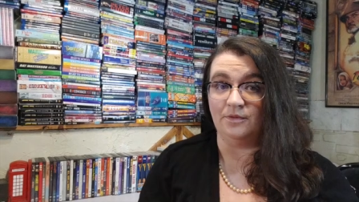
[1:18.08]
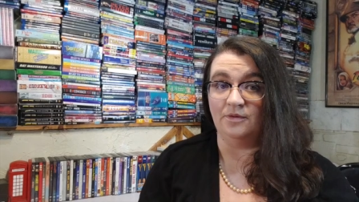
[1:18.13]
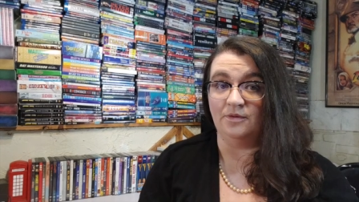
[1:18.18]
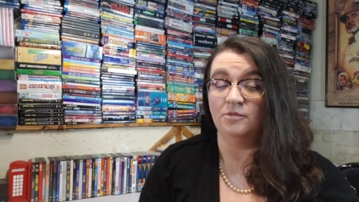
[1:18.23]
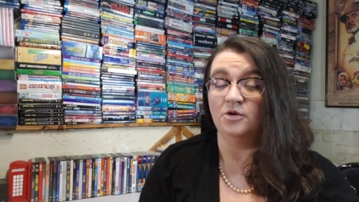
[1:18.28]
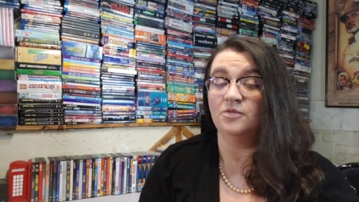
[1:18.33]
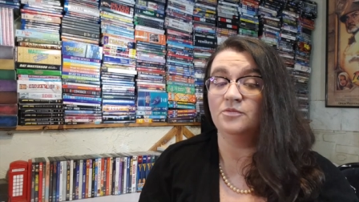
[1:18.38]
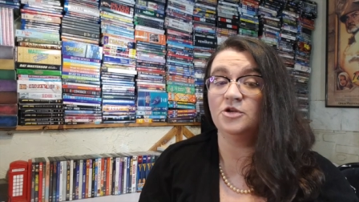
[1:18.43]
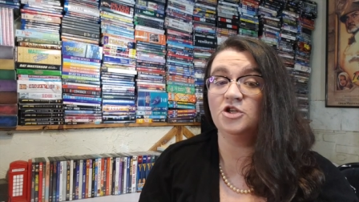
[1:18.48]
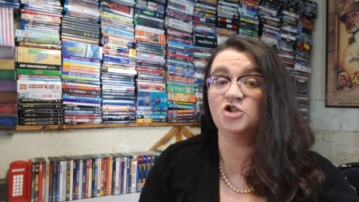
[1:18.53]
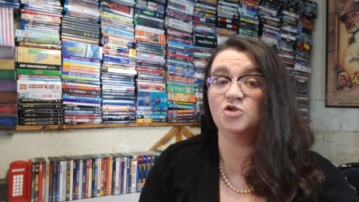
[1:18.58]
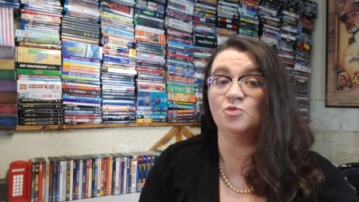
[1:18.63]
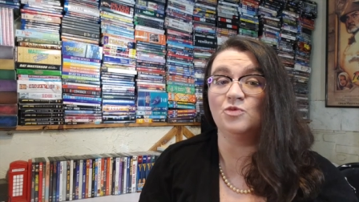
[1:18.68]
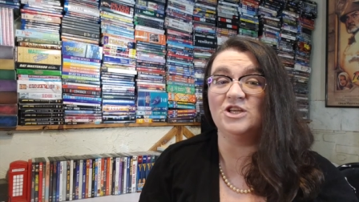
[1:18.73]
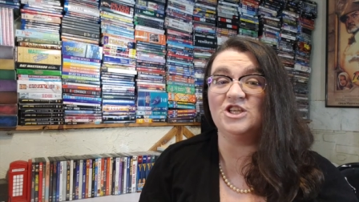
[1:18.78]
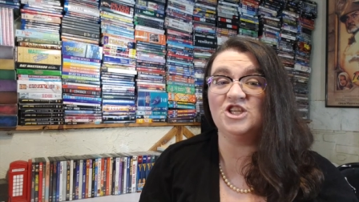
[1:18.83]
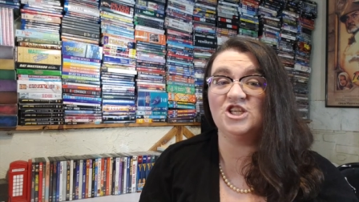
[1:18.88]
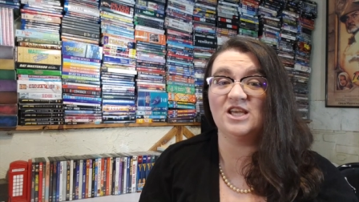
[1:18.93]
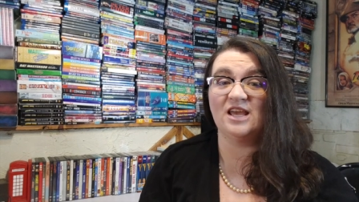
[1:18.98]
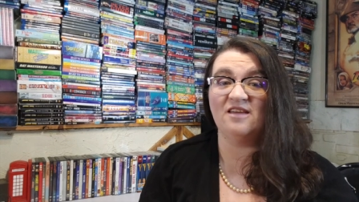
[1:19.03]
a movement
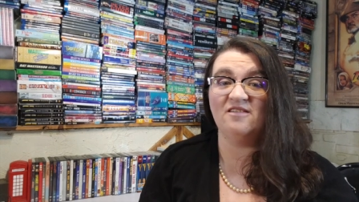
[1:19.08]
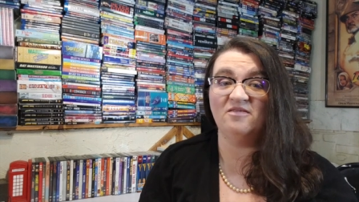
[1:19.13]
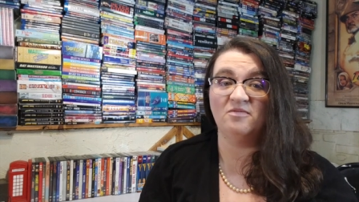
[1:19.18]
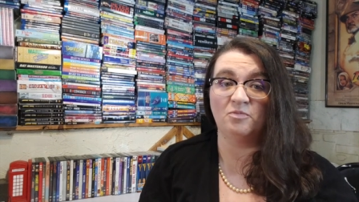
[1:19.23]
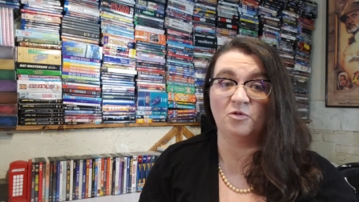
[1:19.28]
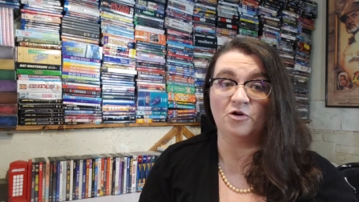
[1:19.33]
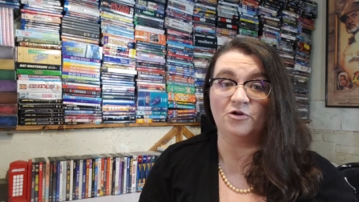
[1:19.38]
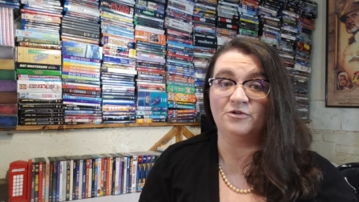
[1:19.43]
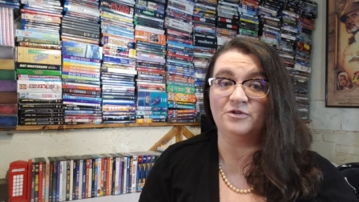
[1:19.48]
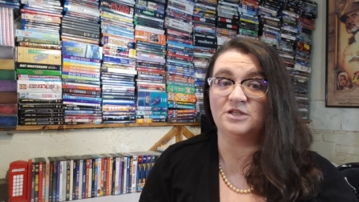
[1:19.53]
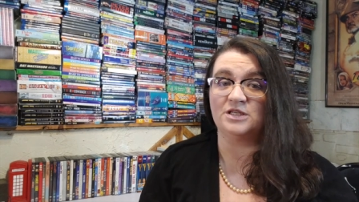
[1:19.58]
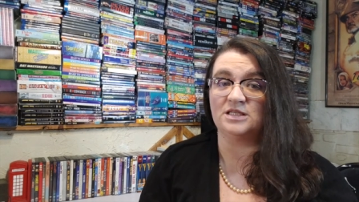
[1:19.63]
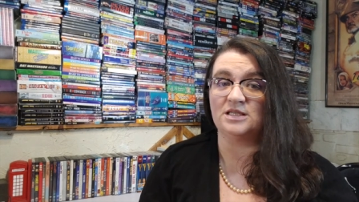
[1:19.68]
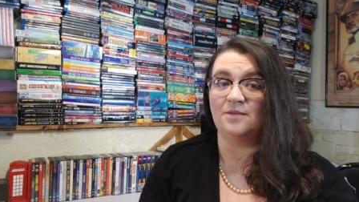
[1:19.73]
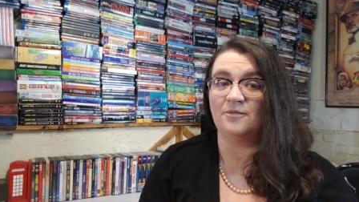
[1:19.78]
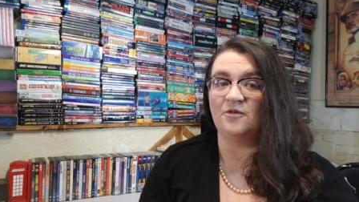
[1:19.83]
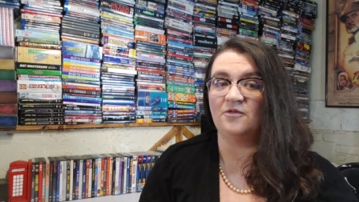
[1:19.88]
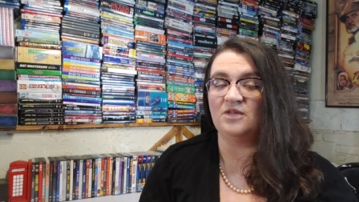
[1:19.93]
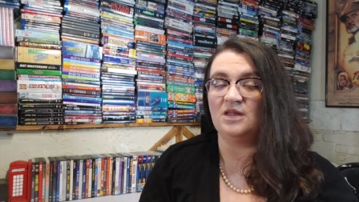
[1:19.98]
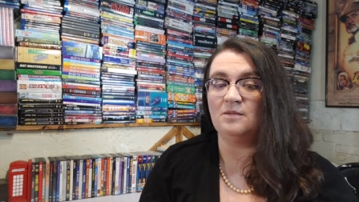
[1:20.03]
which gave birth to
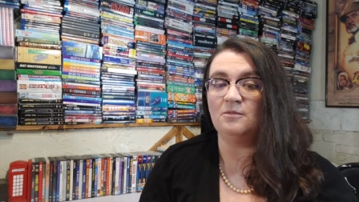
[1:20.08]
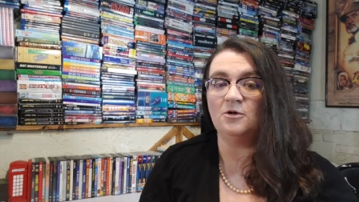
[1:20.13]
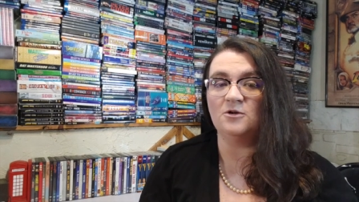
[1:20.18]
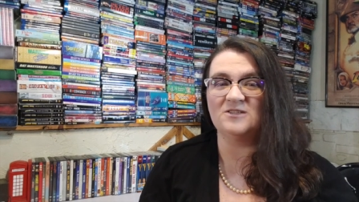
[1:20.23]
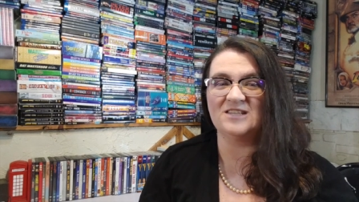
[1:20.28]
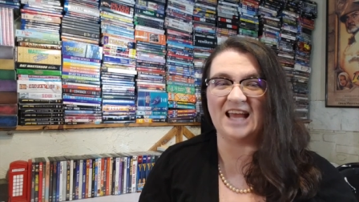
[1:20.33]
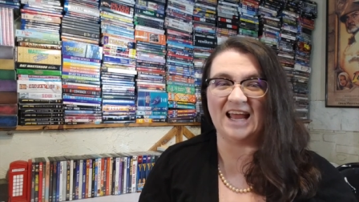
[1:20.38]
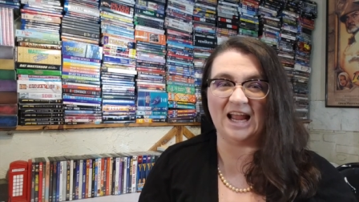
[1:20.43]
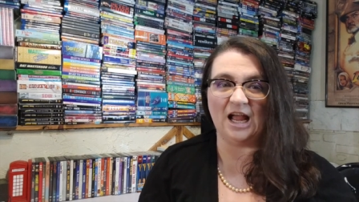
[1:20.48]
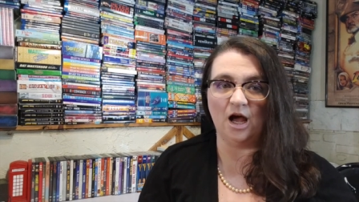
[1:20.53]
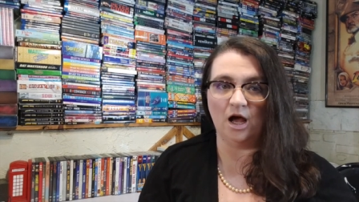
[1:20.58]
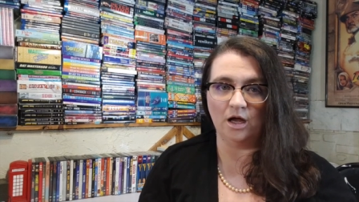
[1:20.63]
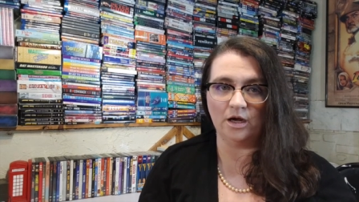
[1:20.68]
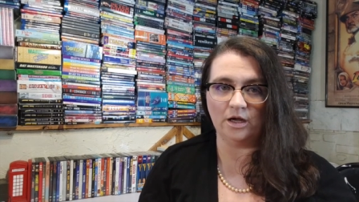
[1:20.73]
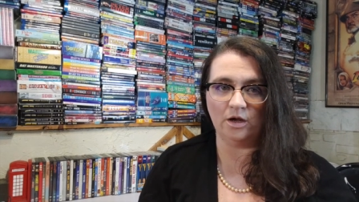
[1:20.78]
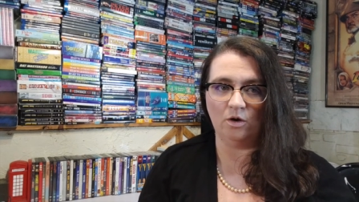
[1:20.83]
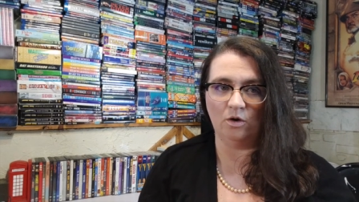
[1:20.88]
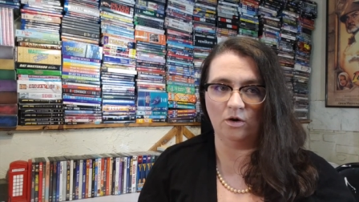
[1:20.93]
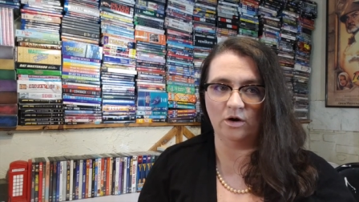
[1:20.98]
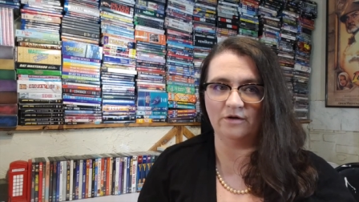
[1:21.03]
some of the most
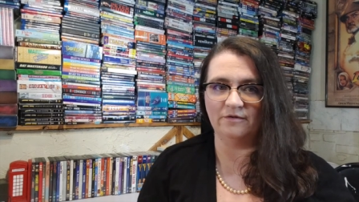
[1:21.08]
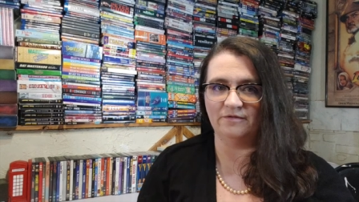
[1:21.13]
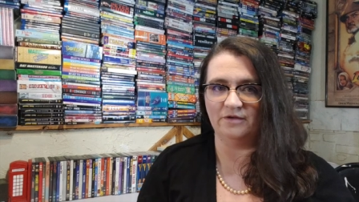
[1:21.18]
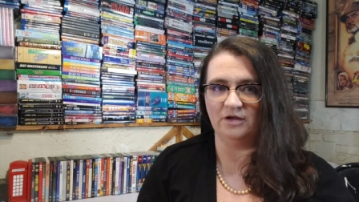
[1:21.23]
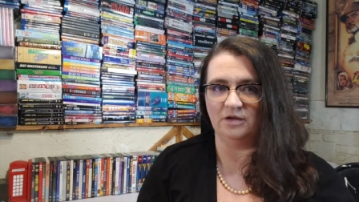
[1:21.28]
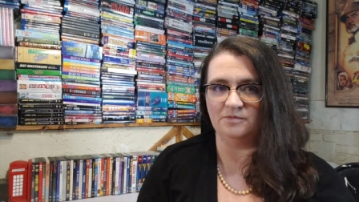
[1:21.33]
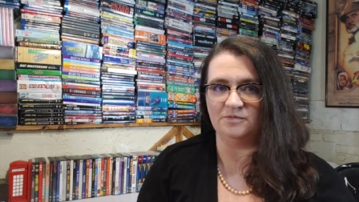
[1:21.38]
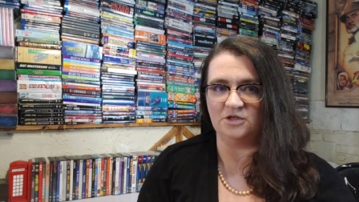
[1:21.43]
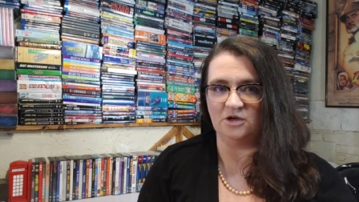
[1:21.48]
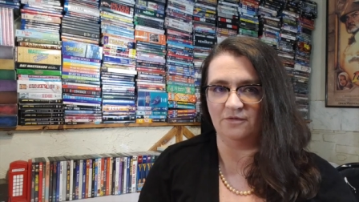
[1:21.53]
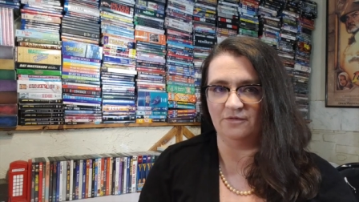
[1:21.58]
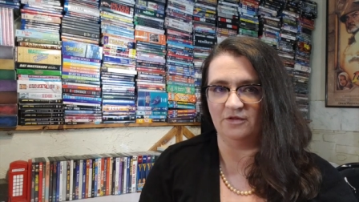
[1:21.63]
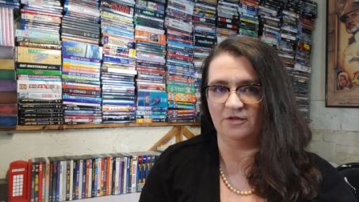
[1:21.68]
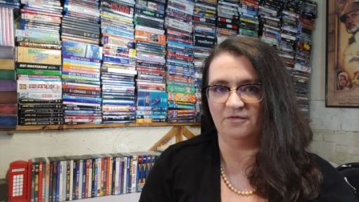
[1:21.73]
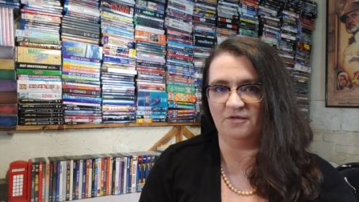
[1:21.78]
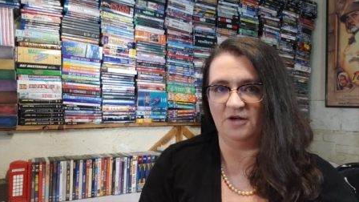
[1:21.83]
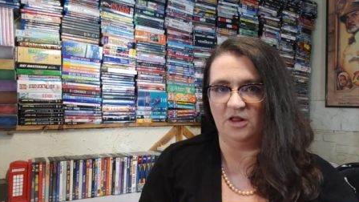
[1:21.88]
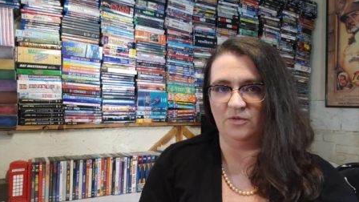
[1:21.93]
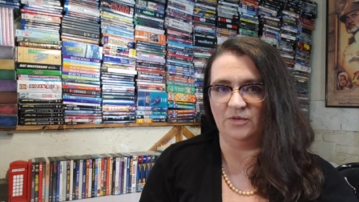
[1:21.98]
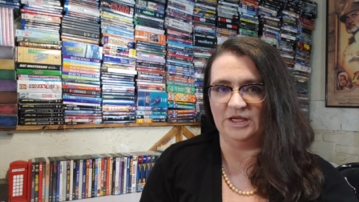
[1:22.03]
iconic horror films over the
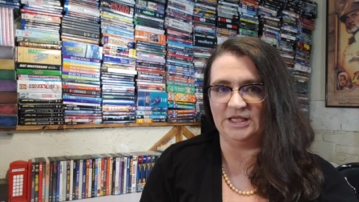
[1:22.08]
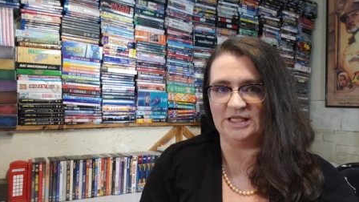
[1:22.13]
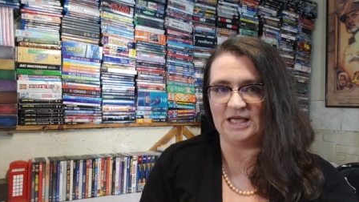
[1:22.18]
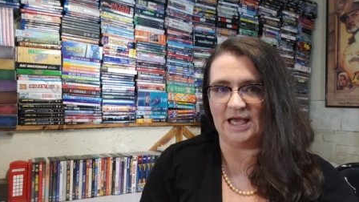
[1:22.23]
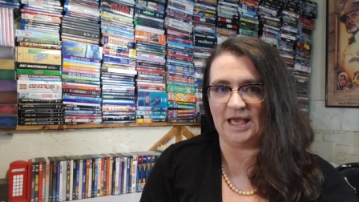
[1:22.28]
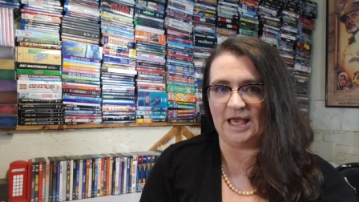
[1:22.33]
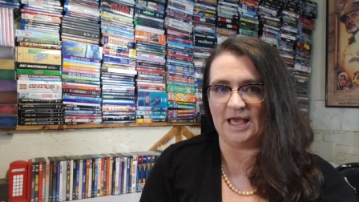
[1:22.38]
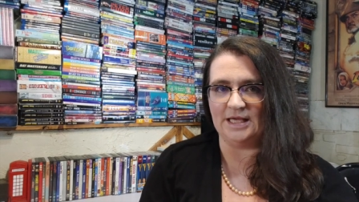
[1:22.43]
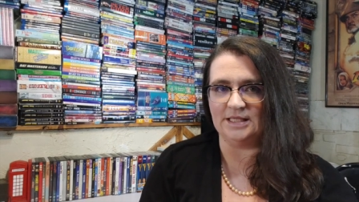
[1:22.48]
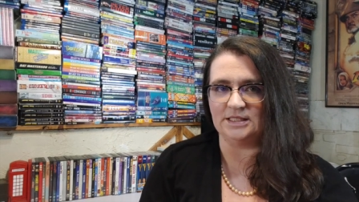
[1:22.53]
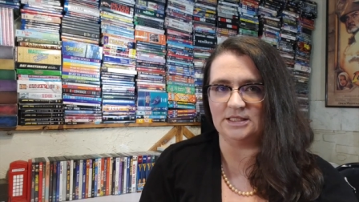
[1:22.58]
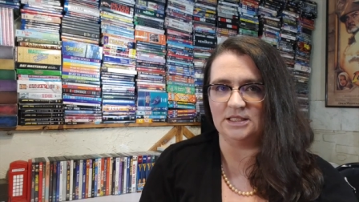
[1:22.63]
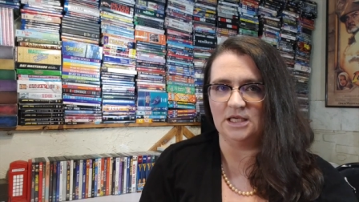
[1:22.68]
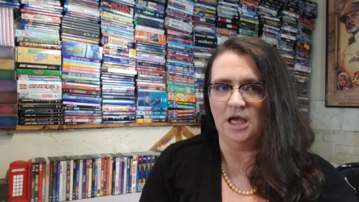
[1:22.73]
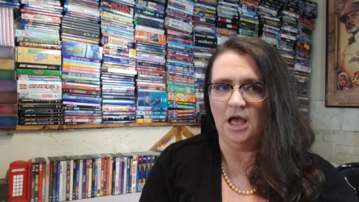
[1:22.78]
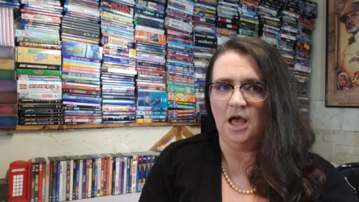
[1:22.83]
following decades.